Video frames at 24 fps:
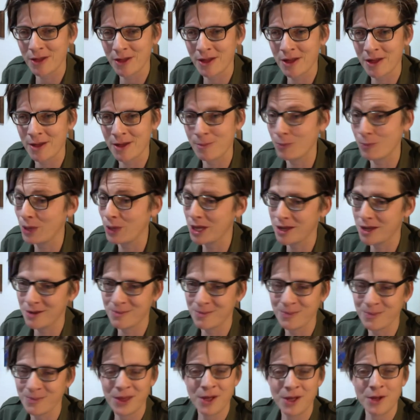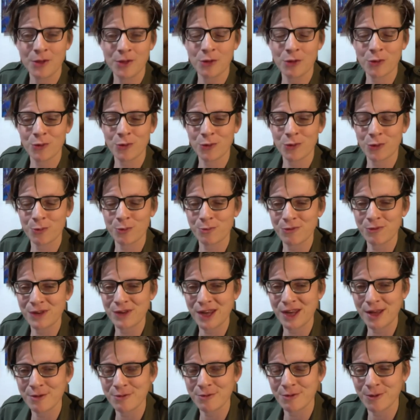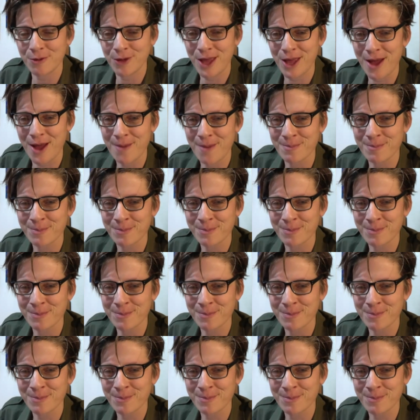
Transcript: and we can sort something out for you.